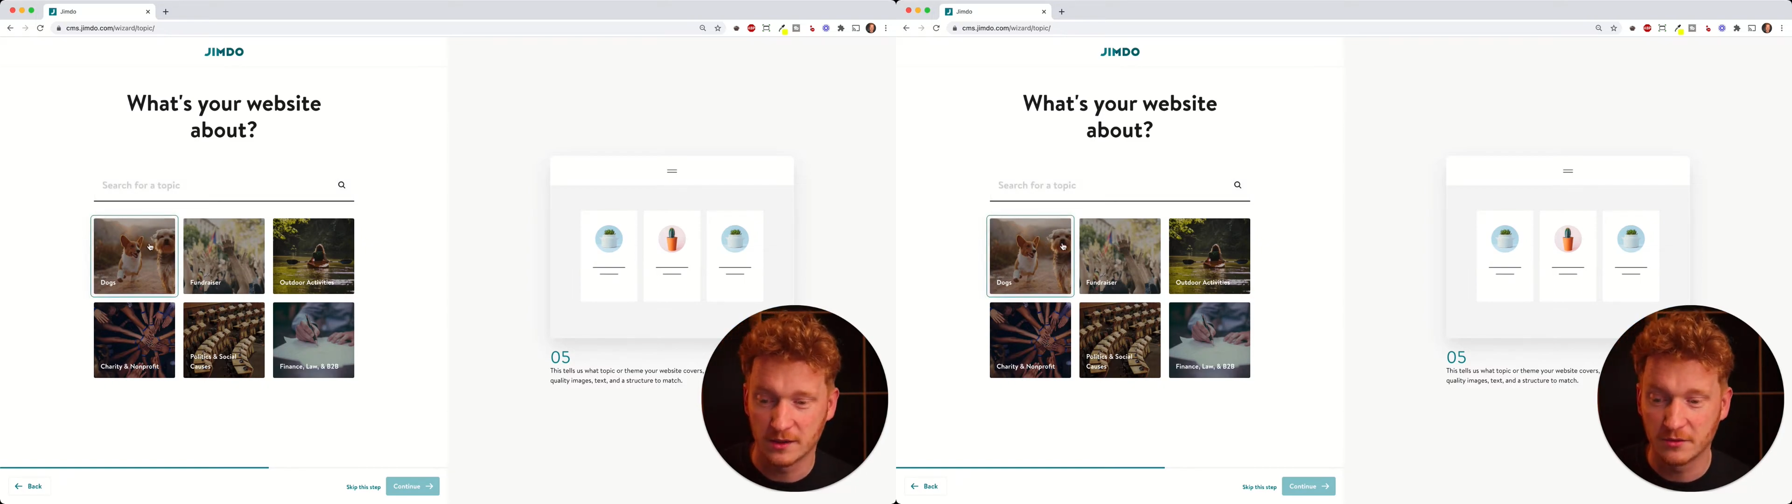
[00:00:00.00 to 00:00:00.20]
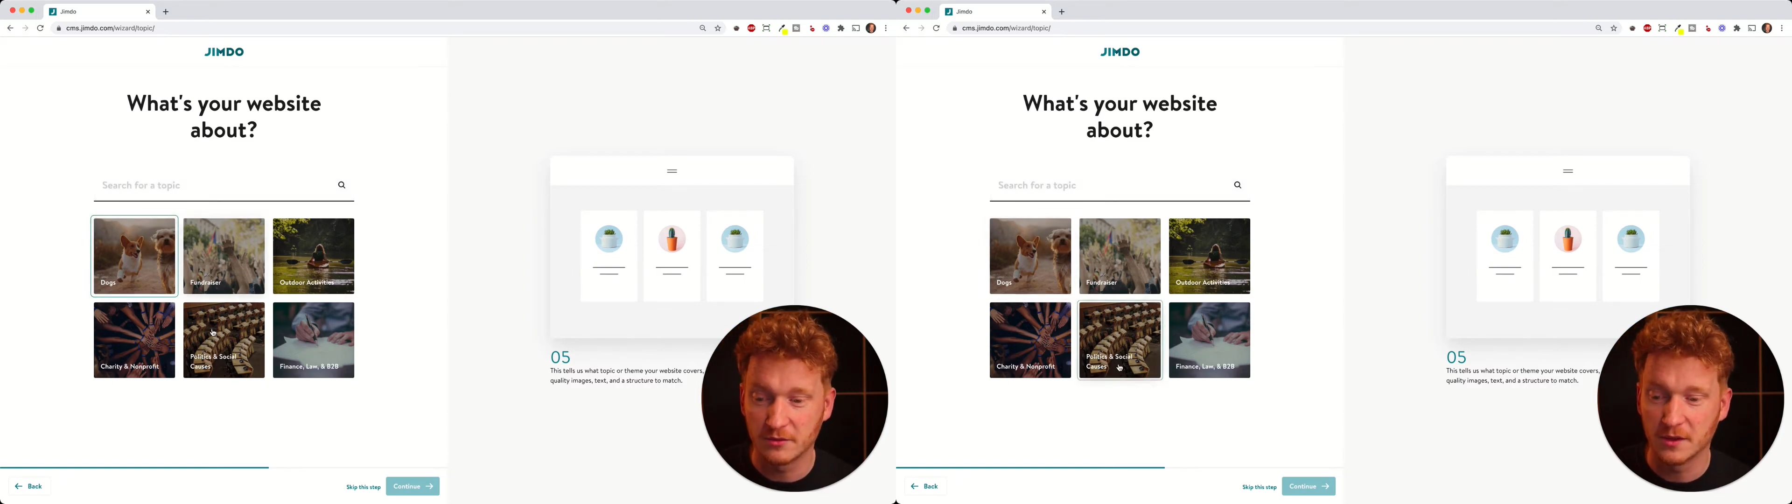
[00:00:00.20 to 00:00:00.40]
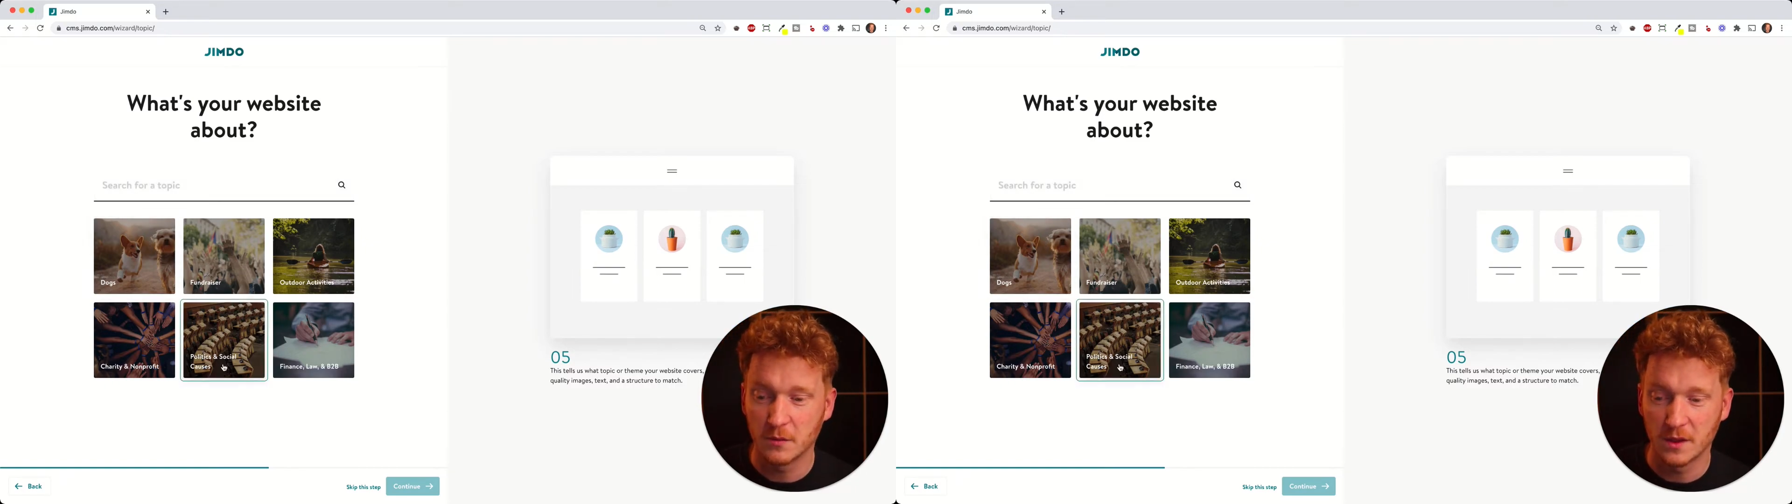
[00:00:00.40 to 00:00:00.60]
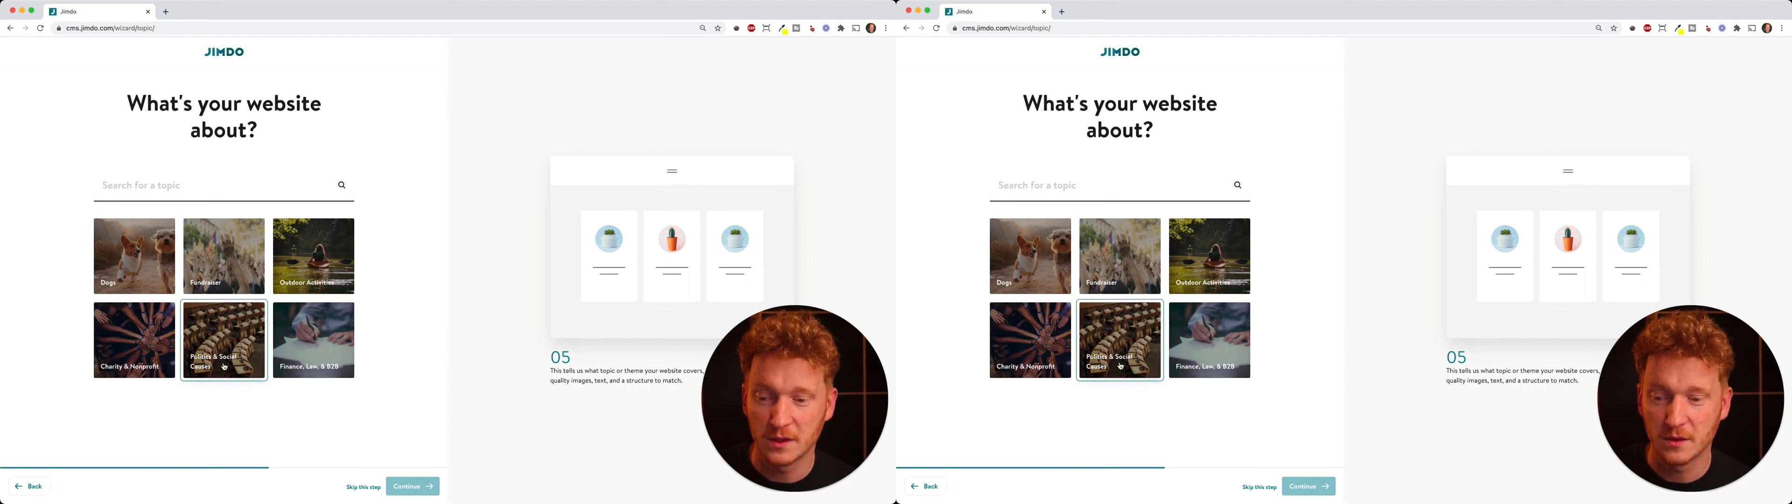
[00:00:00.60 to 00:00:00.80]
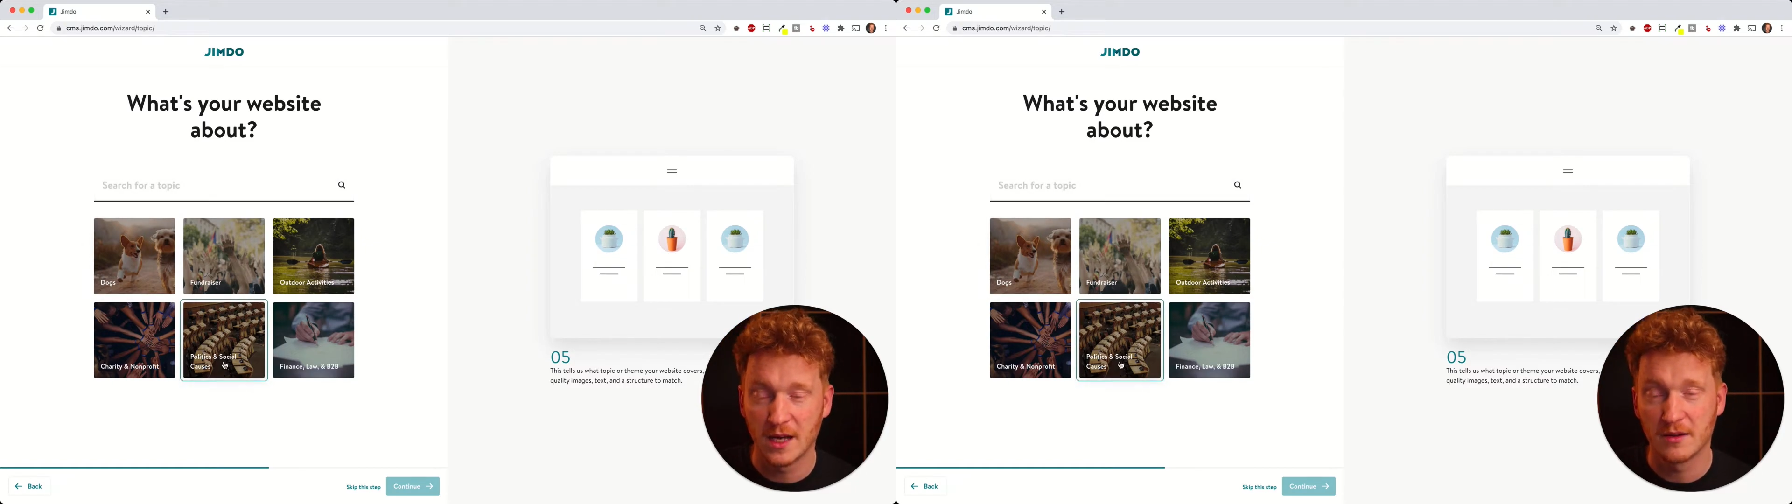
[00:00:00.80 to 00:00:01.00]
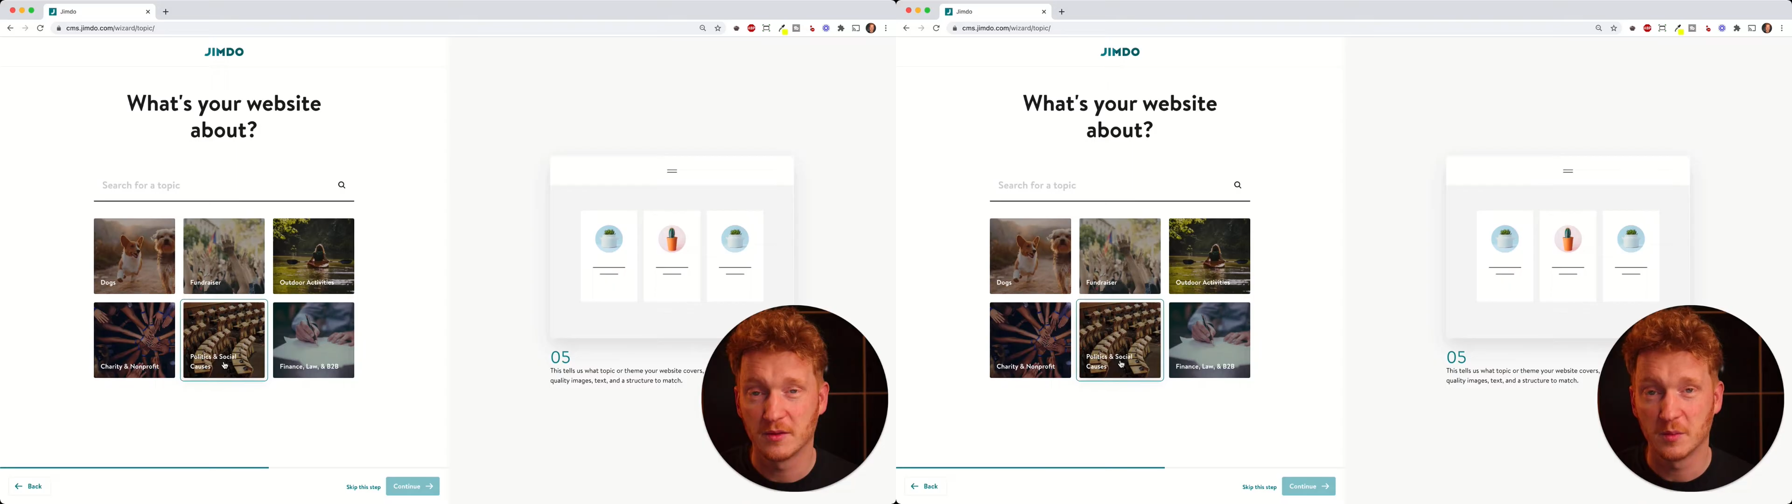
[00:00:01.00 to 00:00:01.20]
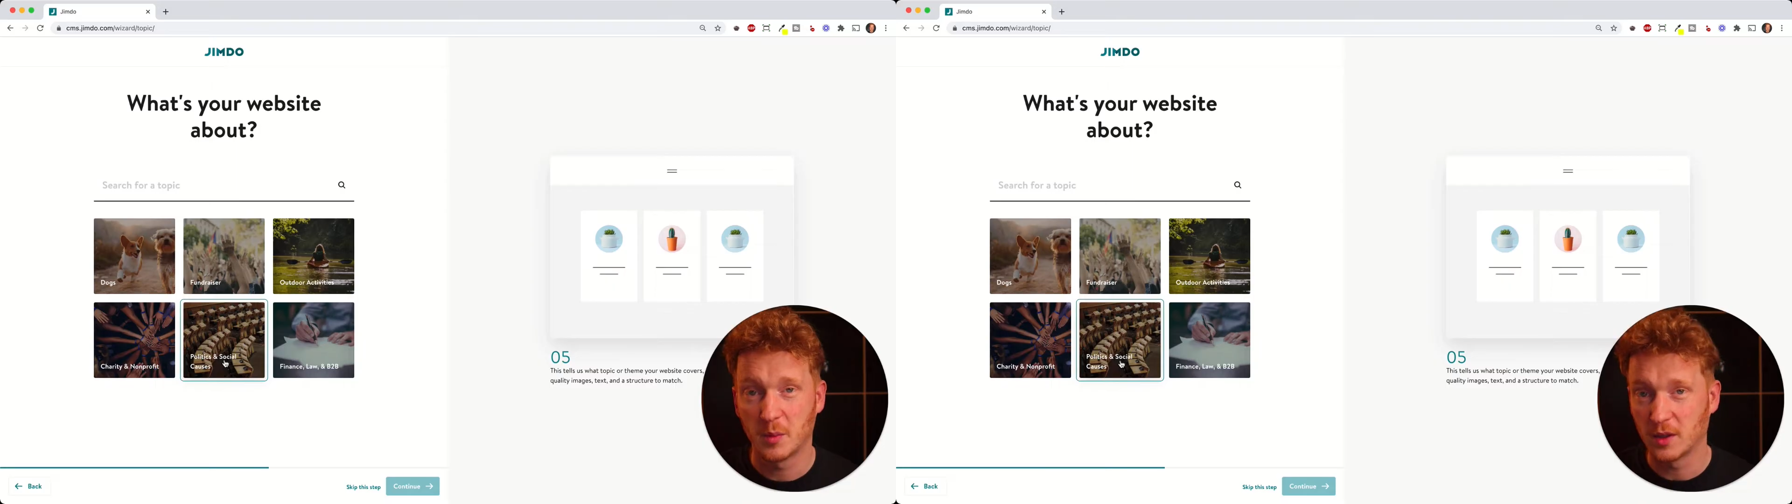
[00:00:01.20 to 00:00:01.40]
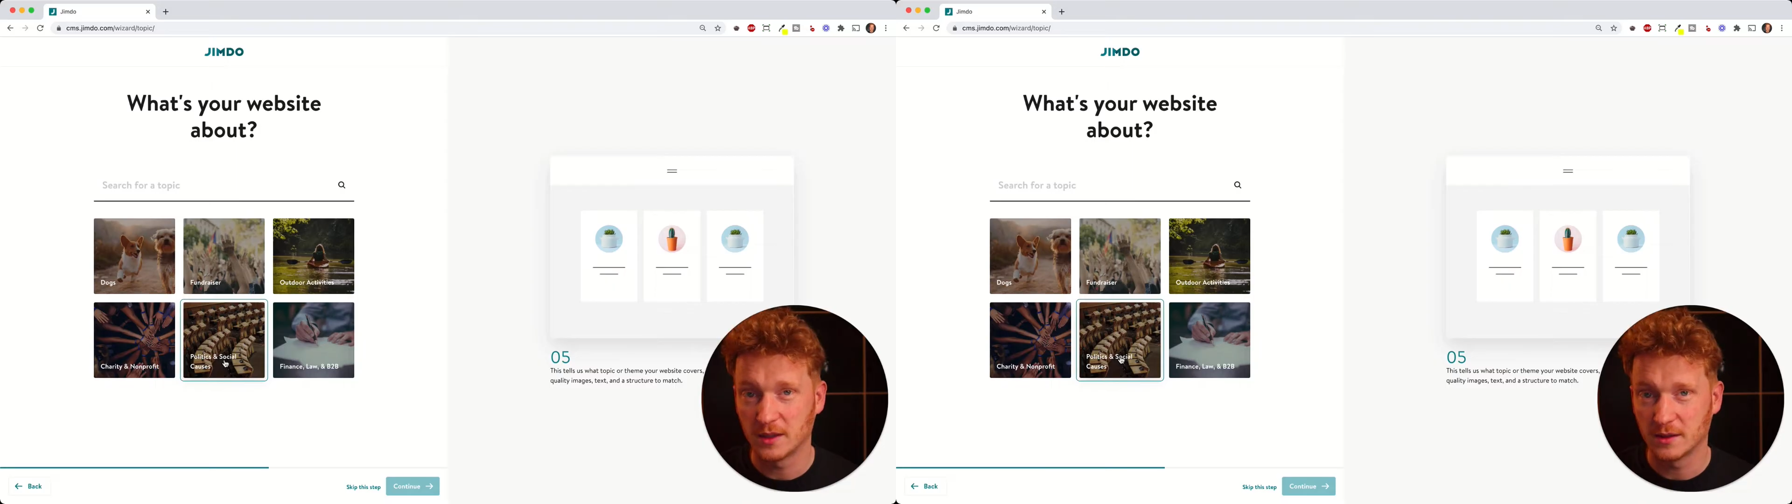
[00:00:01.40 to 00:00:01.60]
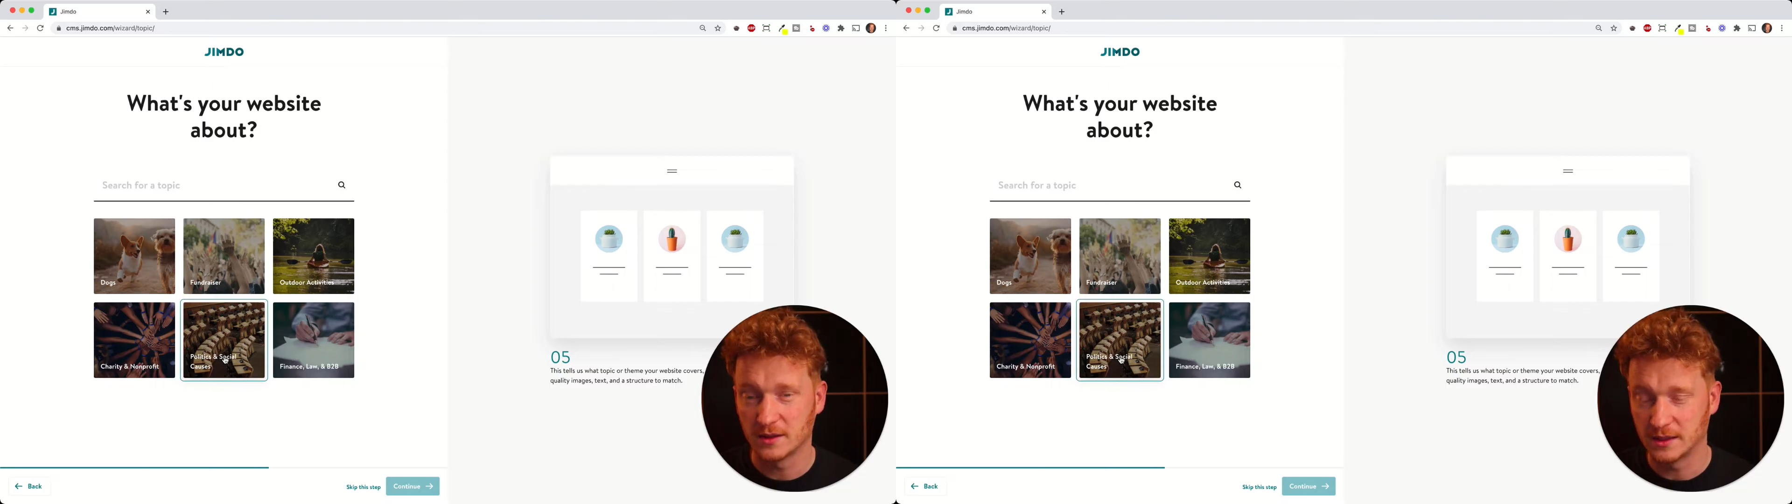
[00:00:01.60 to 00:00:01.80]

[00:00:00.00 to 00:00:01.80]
different when you have a poli